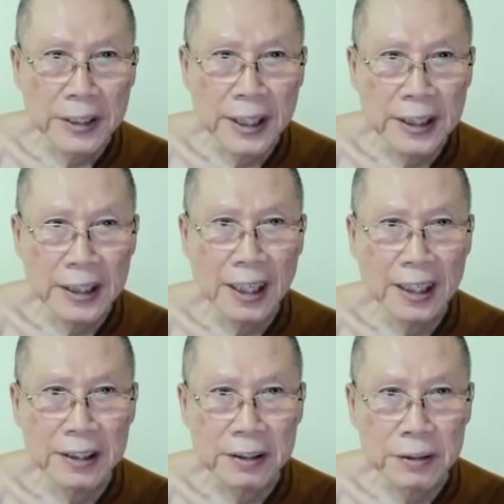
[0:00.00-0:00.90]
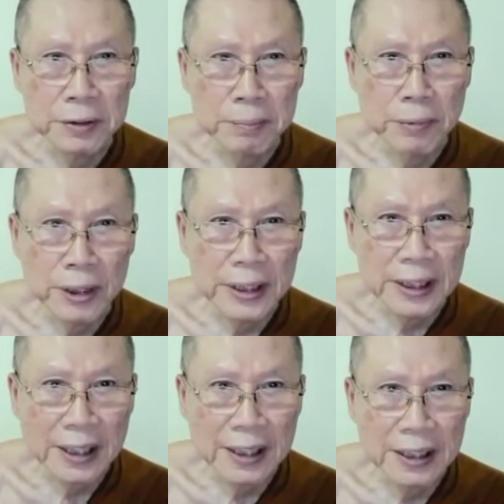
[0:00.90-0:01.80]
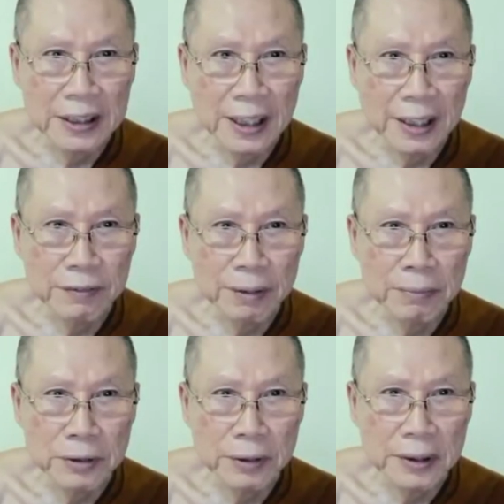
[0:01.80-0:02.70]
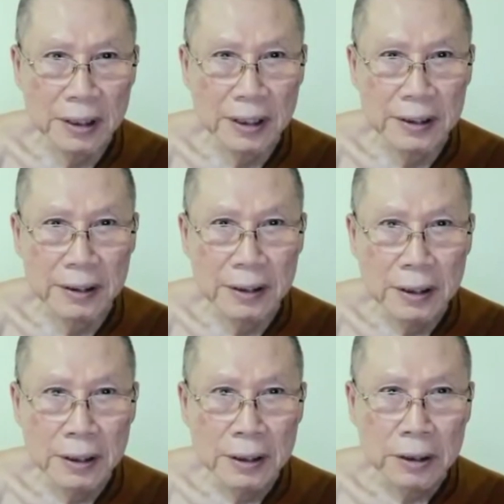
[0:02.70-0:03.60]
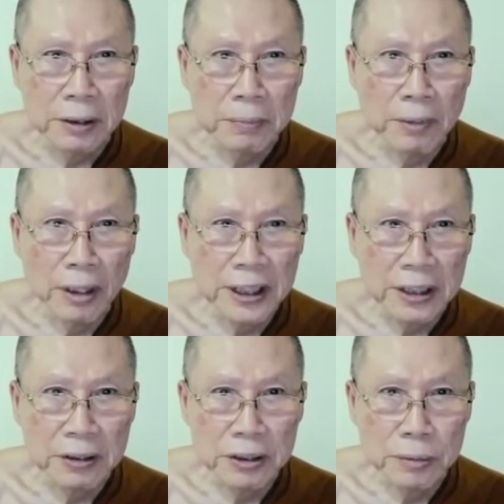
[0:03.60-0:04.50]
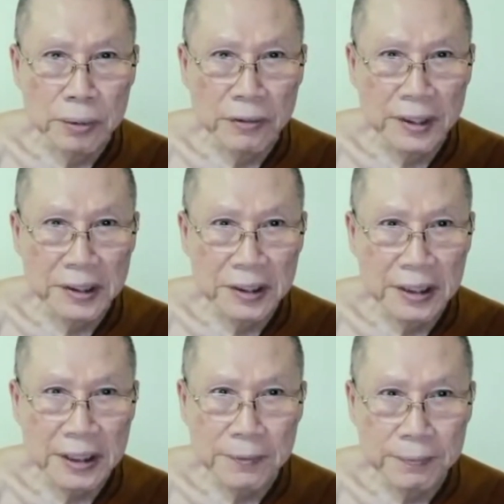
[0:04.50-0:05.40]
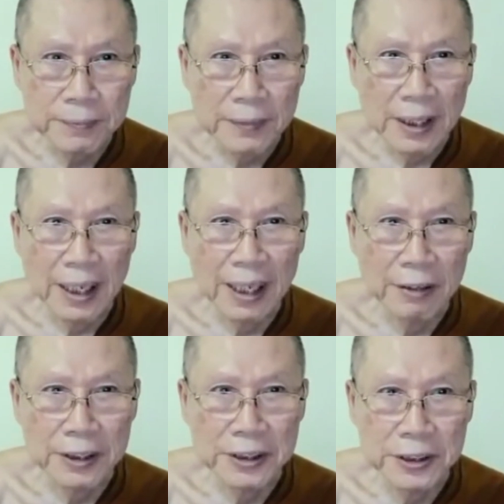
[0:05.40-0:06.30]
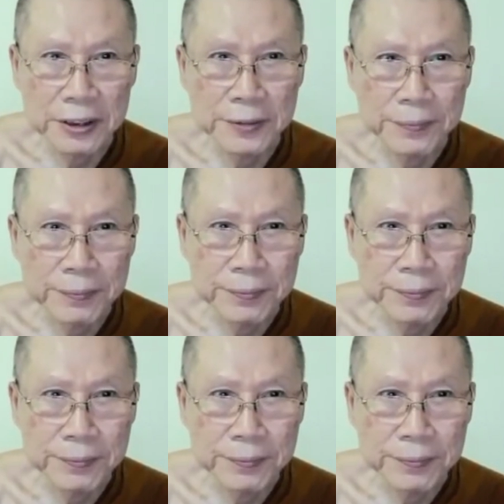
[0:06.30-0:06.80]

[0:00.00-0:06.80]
Kenneth Hunt, good morning, Thanajan from Switzerland. Good morning to you, Professor. How are you?